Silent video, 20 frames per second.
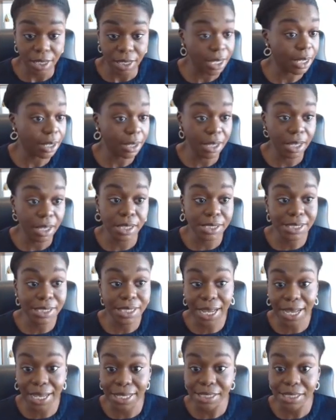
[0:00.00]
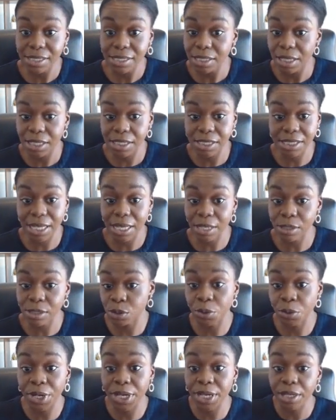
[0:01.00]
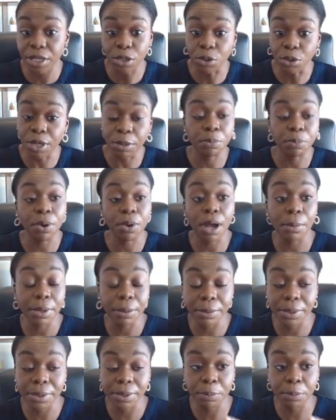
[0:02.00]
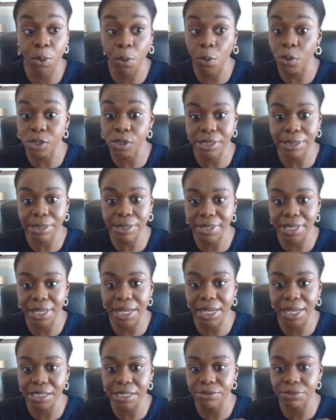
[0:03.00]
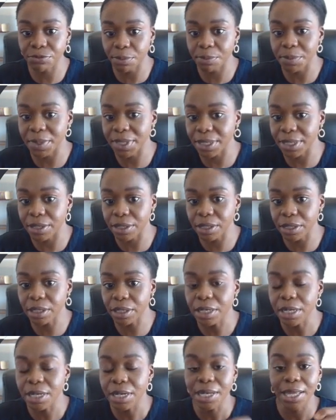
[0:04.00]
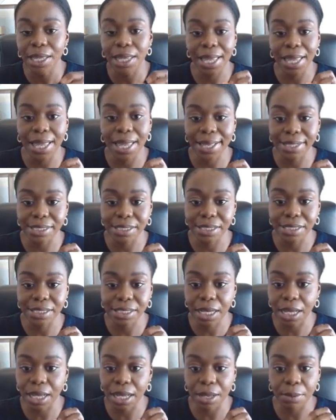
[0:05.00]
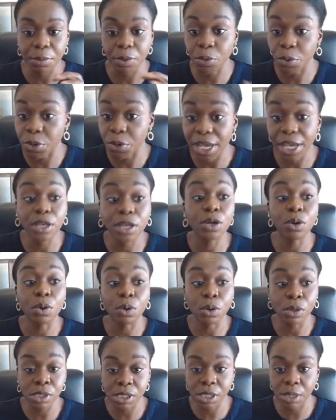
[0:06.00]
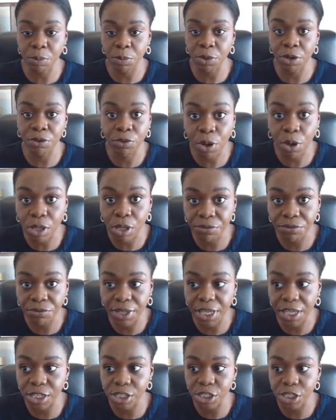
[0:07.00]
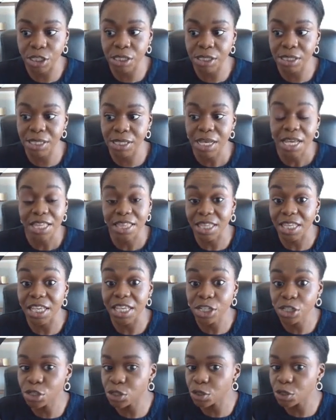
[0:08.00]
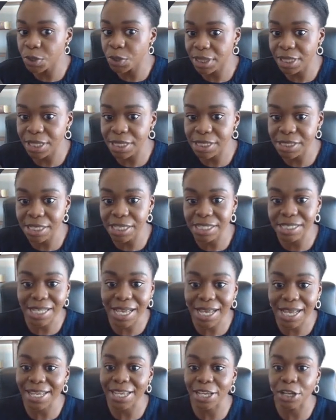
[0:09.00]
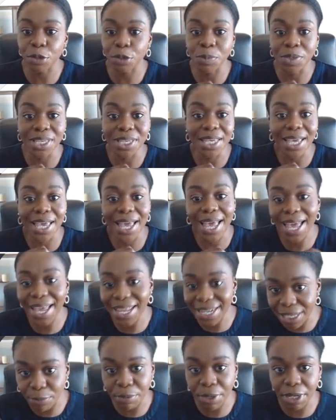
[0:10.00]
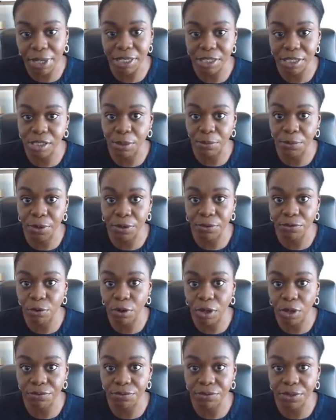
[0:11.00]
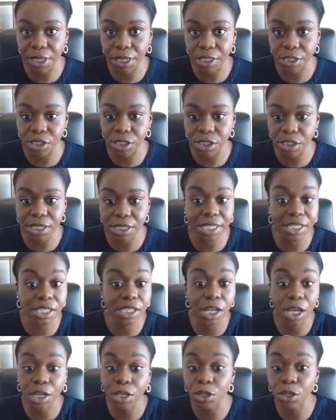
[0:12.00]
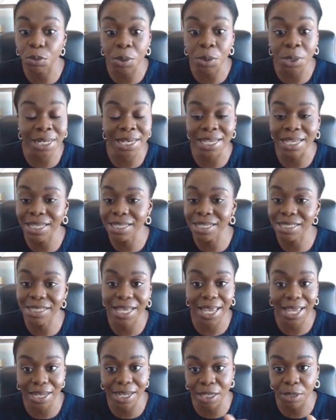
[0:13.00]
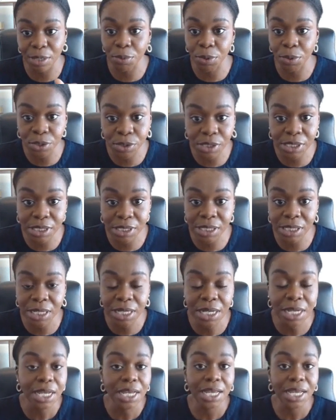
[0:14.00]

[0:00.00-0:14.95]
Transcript: It's nice. It sounds great. You can probably pull some lines from here and create your own summary of qualifications. The issue with this is that it could be anybody's summary of qualifications. It's not unique to any person.